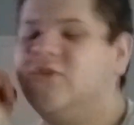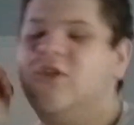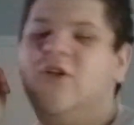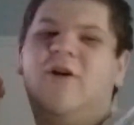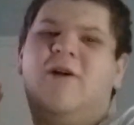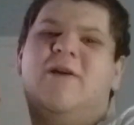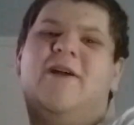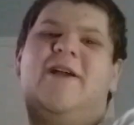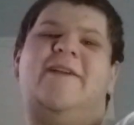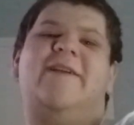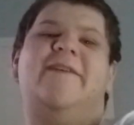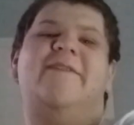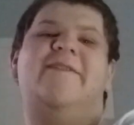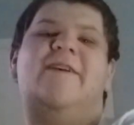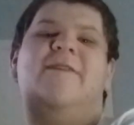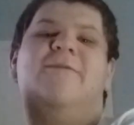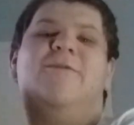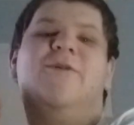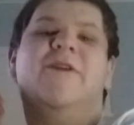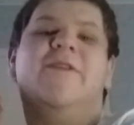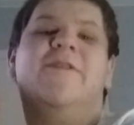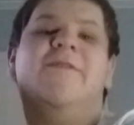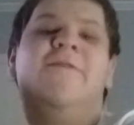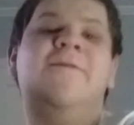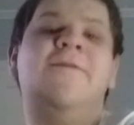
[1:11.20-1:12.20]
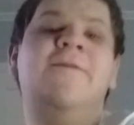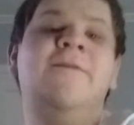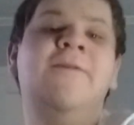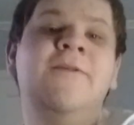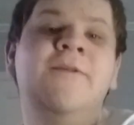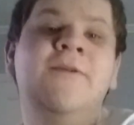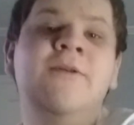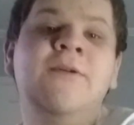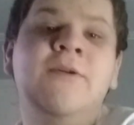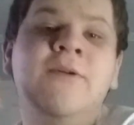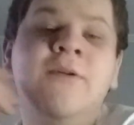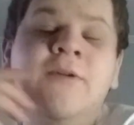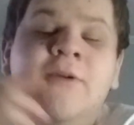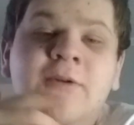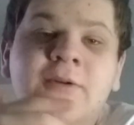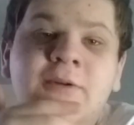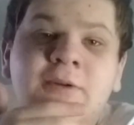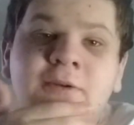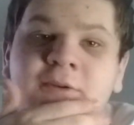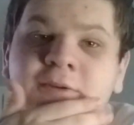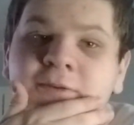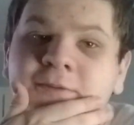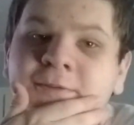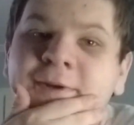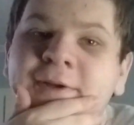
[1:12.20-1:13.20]
Well, like I said, with
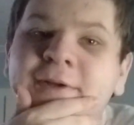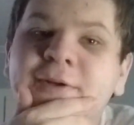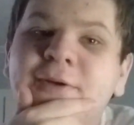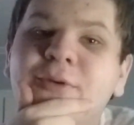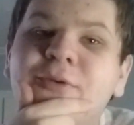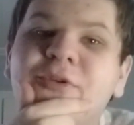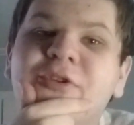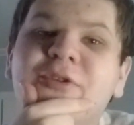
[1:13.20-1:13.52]
Ringu